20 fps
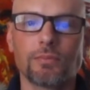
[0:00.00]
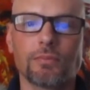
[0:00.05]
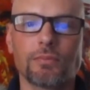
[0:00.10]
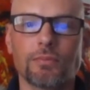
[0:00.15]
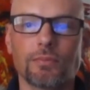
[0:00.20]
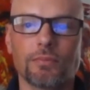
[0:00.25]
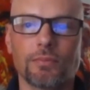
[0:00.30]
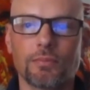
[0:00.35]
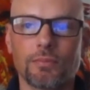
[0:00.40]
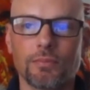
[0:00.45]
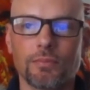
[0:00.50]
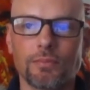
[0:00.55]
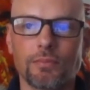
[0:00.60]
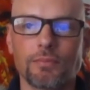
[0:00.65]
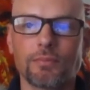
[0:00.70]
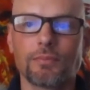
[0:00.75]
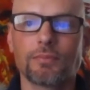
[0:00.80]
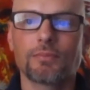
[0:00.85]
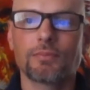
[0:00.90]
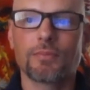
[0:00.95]

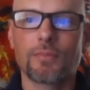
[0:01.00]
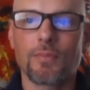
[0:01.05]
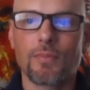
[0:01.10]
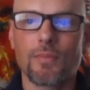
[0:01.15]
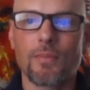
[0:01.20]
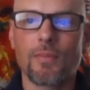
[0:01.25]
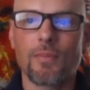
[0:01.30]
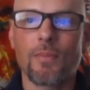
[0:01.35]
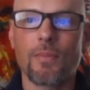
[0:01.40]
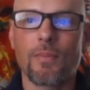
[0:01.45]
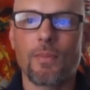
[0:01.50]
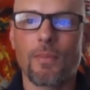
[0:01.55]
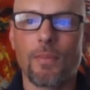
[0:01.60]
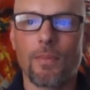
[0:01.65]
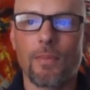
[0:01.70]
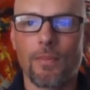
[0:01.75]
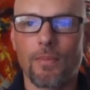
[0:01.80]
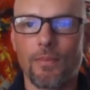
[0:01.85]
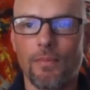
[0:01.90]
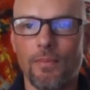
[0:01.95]

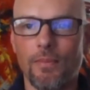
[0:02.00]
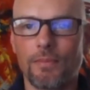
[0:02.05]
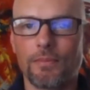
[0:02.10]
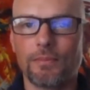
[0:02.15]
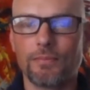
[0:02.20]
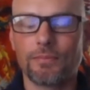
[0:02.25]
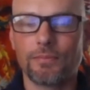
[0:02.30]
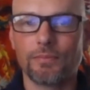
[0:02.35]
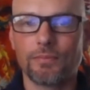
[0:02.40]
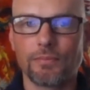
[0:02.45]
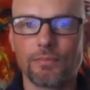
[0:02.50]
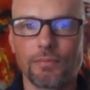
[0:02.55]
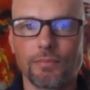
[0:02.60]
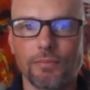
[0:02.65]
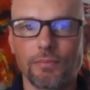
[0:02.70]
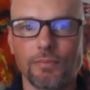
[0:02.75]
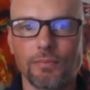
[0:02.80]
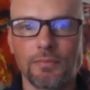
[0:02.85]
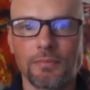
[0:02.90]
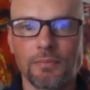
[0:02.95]

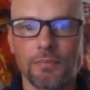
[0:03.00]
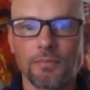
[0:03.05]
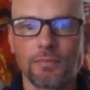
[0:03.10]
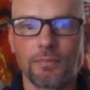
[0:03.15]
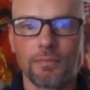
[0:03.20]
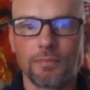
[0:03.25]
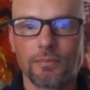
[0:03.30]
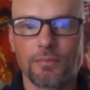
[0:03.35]
The person shown says nothing.